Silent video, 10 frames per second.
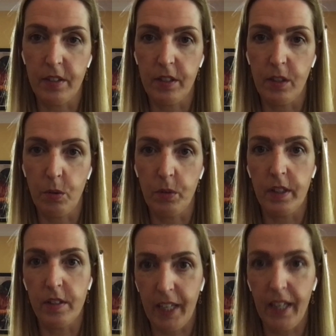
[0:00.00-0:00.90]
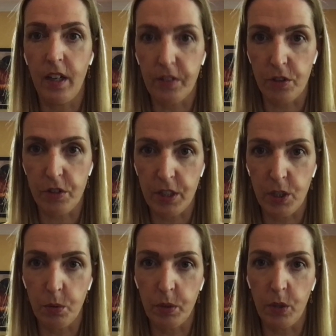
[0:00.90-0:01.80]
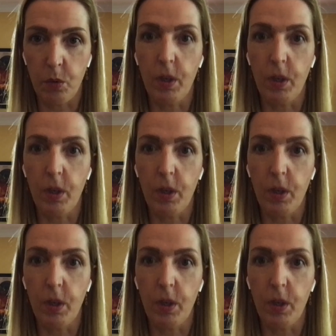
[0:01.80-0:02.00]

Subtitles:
that, this cannot continue.